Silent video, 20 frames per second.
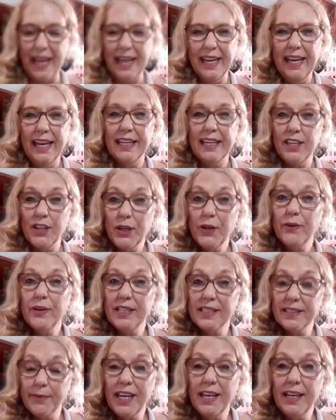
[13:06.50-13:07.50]

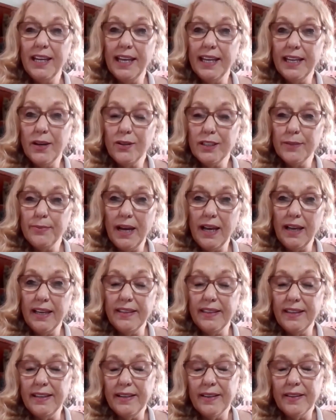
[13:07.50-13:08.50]
It goes about
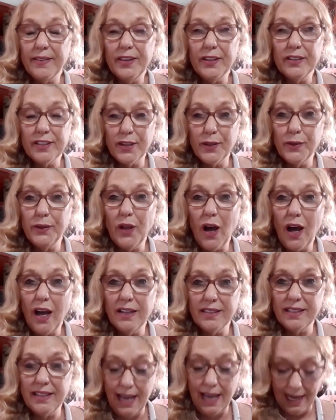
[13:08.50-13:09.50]
there's 2
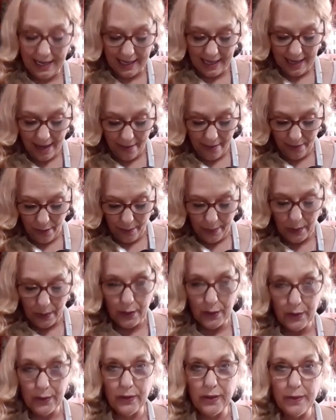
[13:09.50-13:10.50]
laws that cover
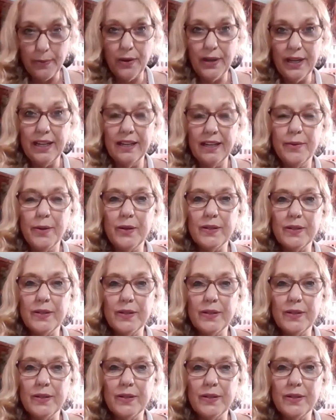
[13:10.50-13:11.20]
emotional support animals,